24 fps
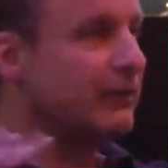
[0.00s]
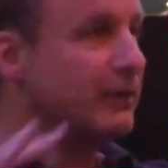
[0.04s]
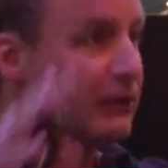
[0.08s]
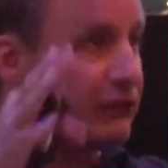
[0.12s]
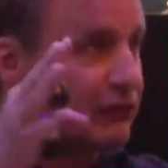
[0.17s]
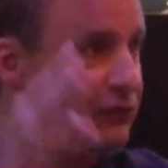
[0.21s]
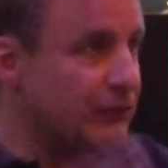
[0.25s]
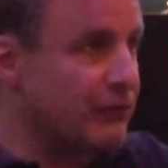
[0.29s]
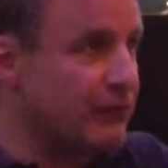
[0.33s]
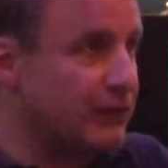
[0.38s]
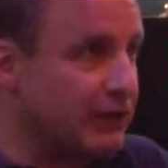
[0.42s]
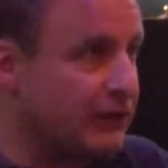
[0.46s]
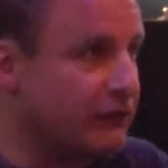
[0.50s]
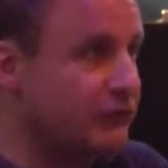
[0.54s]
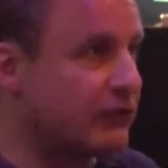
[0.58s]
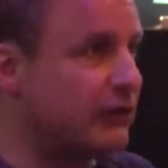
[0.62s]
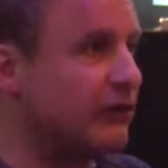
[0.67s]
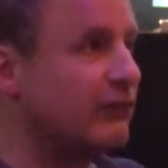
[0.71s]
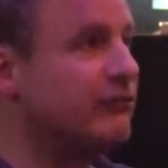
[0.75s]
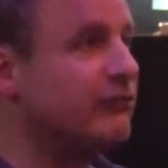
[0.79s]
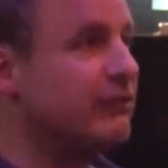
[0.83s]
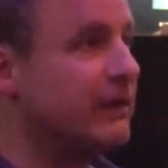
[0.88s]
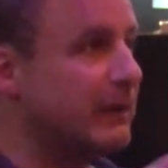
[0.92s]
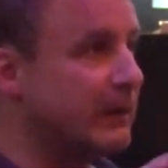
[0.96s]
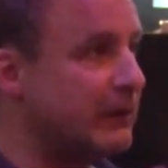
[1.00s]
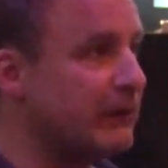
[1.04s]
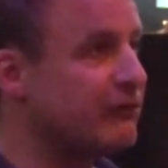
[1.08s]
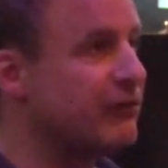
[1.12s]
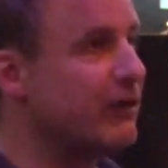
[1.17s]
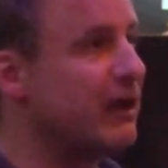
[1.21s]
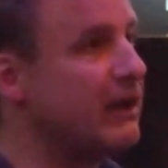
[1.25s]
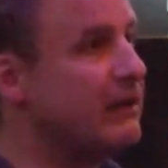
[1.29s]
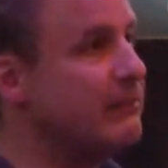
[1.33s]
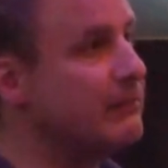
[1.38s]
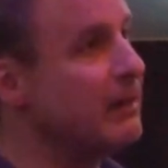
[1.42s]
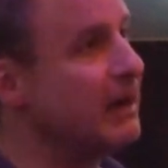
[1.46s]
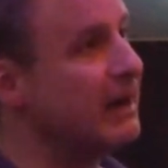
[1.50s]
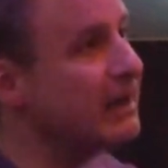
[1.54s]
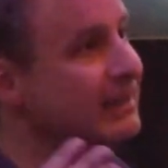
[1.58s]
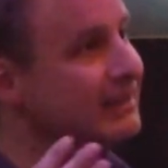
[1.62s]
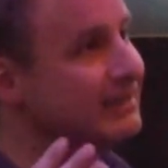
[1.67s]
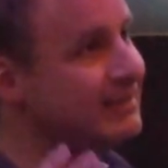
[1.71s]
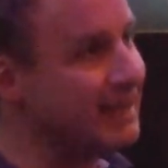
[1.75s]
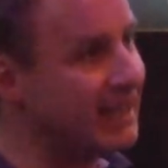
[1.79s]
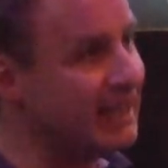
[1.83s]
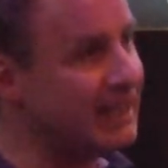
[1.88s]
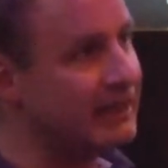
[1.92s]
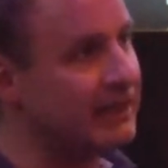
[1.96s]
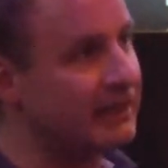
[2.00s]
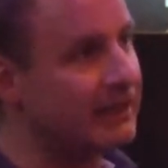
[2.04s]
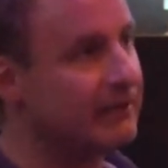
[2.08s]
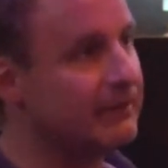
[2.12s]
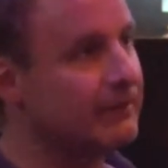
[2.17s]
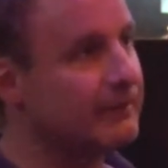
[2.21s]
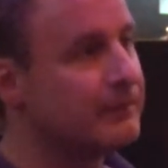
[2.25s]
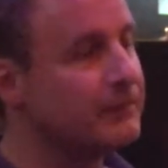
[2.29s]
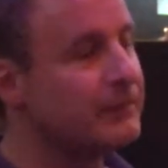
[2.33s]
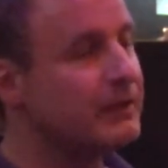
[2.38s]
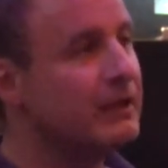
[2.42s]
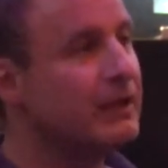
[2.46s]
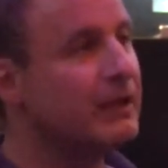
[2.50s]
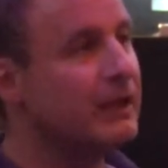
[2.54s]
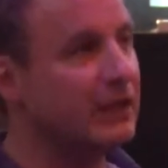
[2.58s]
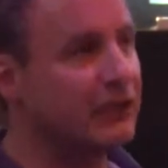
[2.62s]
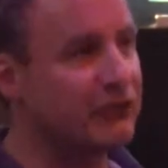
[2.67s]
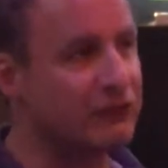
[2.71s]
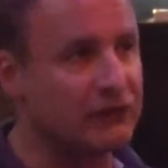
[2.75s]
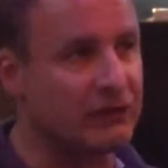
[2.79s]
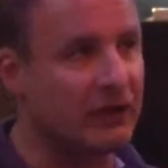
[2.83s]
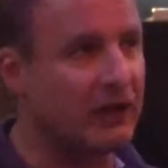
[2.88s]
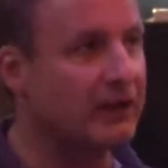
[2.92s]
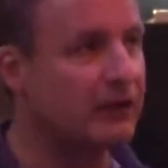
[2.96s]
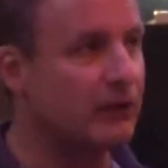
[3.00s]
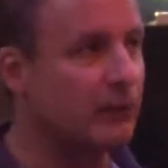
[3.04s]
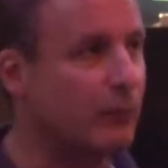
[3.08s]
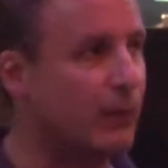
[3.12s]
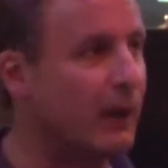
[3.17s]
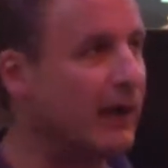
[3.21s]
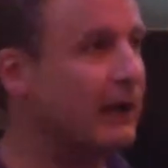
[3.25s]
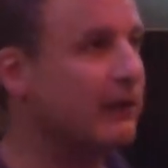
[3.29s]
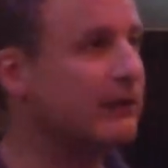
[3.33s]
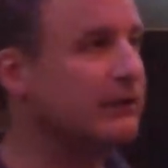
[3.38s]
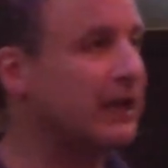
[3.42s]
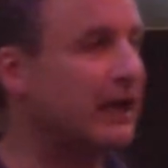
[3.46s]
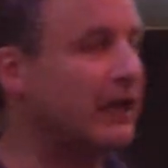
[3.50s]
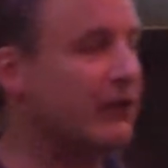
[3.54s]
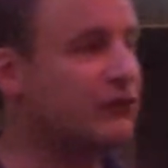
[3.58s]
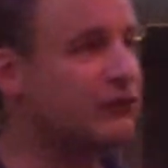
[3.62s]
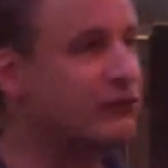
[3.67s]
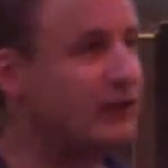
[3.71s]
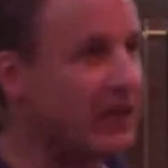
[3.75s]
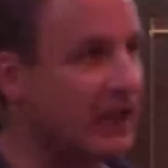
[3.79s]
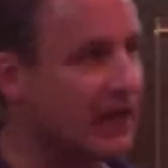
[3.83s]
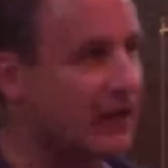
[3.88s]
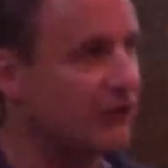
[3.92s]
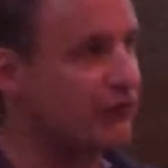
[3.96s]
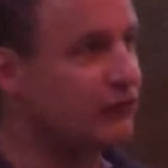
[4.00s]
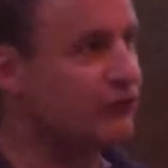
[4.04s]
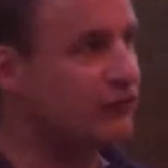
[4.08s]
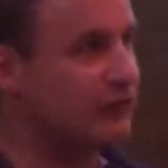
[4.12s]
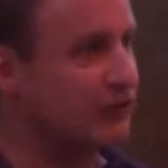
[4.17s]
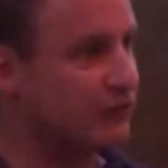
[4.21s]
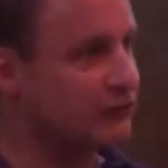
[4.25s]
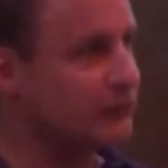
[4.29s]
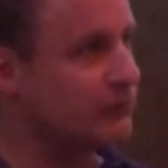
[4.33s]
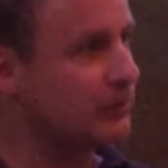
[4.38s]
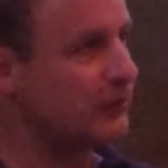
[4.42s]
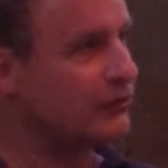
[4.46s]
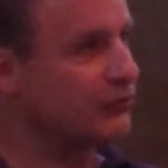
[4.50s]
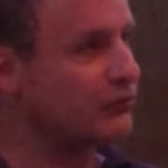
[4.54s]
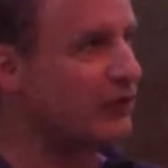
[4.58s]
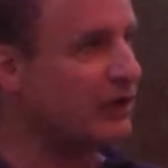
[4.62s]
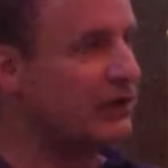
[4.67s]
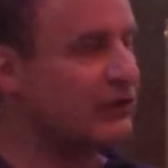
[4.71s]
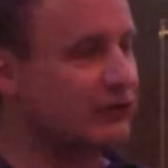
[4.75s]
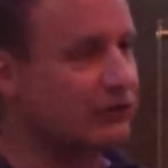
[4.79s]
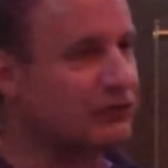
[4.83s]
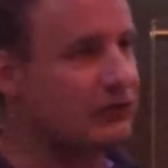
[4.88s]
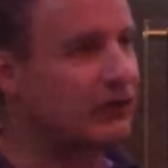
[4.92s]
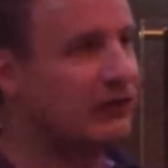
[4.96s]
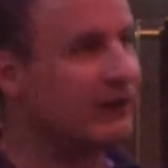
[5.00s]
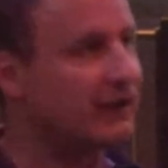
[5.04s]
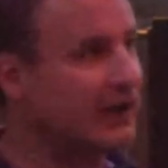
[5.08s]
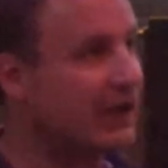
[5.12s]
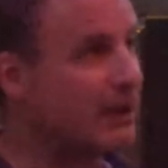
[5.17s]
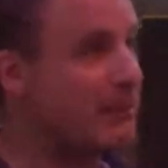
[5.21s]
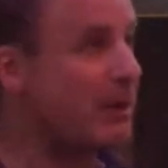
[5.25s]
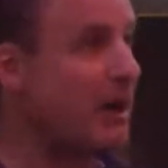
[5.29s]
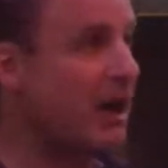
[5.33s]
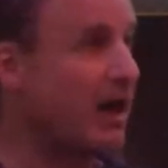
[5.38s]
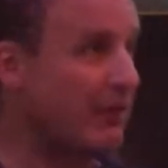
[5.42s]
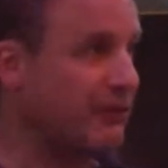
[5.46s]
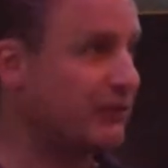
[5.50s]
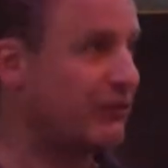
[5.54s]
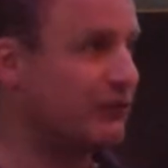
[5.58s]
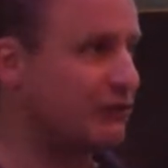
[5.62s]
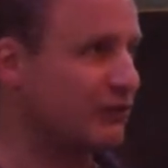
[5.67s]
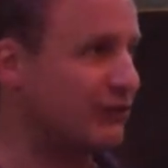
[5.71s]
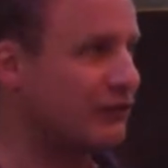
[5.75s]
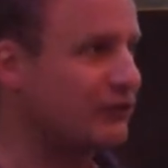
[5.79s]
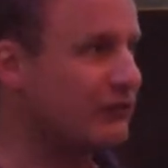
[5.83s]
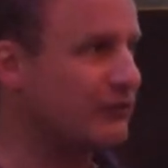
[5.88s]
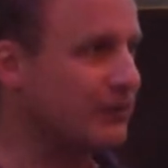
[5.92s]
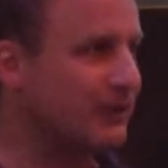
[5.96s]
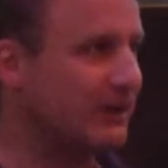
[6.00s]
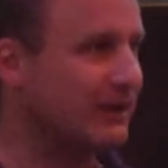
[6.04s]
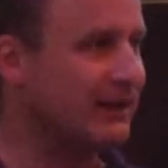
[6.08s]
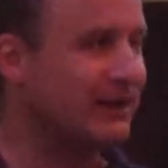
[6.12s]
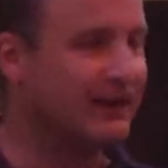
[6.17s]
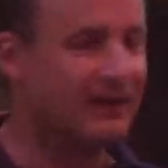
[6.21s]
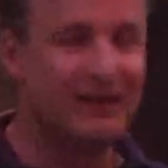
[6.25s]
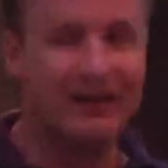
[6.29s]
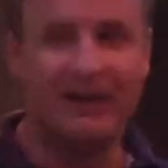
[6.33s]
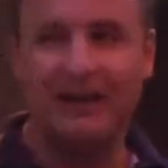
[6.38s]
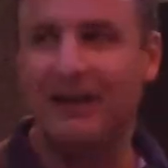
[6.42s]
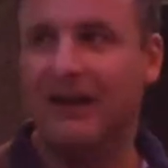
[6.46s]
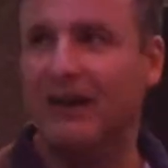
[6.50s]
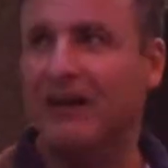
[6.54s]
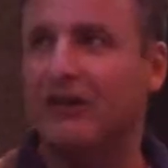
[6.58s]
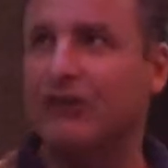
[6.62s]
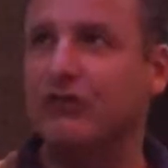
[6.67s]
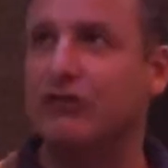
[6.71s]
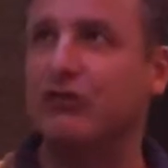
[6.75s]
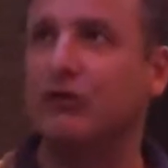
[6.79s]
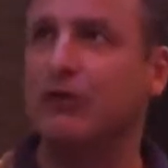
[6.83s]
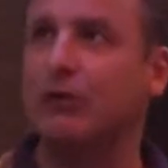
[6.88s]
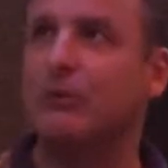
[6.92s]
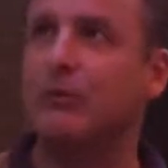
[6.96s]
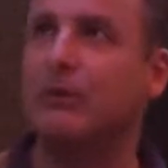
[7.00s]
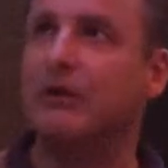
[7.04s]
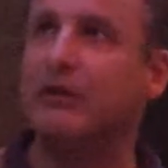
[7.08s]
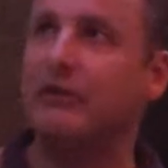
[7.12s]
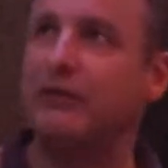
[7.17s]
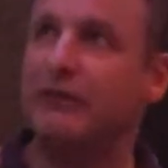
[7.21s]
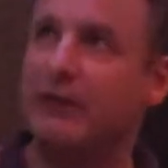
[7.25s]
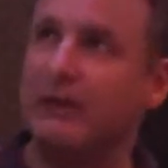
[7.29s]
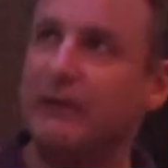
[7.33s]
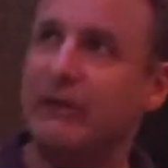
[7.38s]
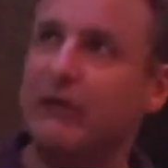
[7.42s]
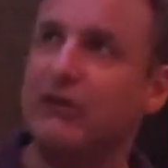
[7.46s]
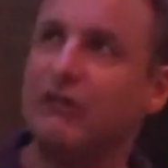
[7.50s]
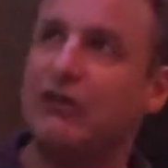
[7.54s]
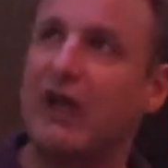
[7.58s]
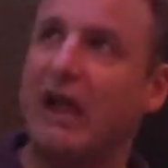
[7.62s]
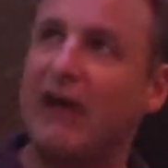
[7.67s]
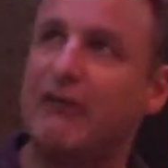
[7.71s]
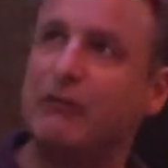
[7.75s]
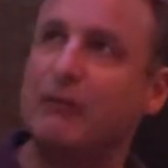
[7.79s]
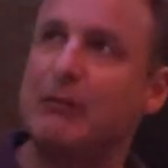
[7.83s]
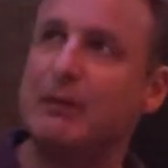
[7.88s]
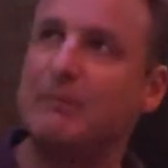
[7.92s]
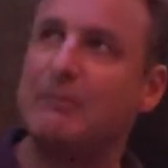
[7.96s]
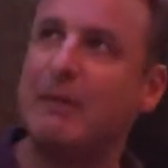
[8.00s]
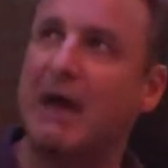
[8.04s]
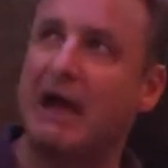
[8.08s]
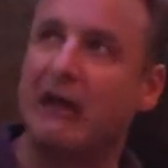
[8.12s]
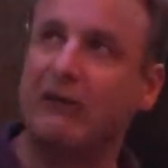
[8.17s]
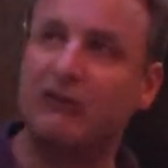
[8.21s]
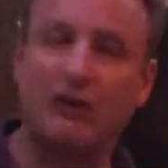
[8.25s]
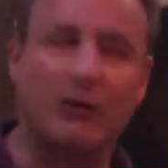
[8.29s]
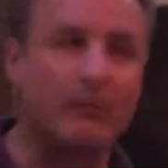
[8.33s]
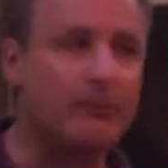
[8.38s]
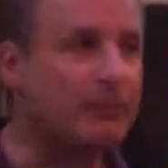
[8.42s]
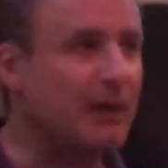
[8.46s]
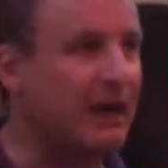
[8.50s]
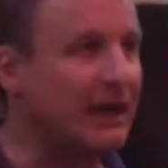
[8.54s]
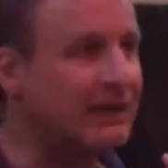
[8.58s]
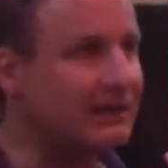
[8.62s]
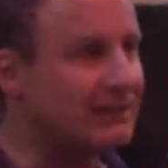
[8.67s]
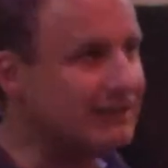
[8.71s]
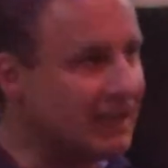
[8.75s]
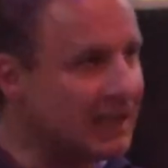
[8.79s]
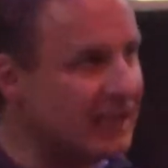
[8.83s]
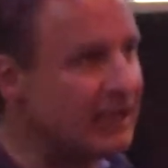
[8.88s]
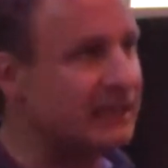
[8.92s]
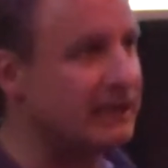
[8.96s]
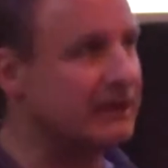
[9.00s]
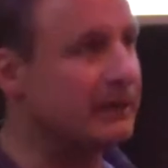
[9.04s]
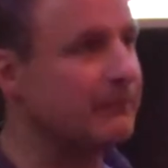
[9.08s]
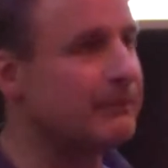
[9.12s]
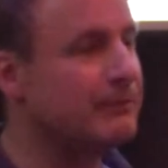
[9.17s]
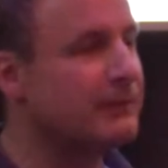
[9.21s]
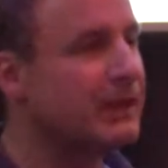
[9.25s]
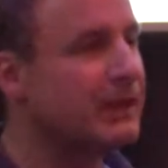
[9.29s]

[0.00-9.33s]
These are things that are verified by data. It's not a wild-ass guess. That's what scientists call a hypothesis, right? So theories have to be backed up by data.